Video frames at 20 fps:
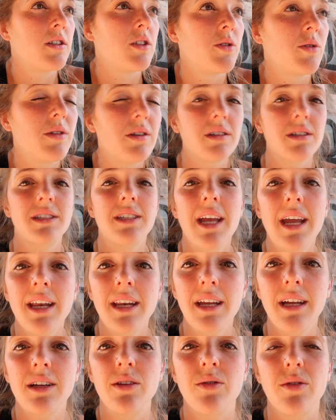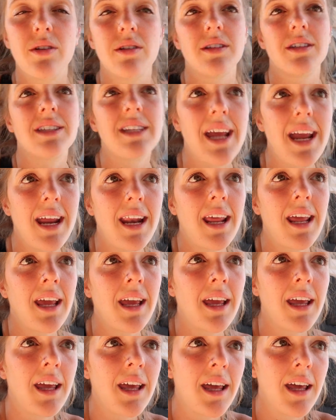Do a little sanding, do a little
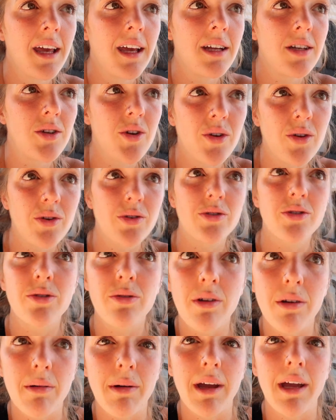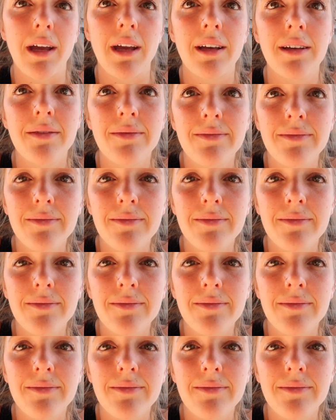staining, do a little screwing.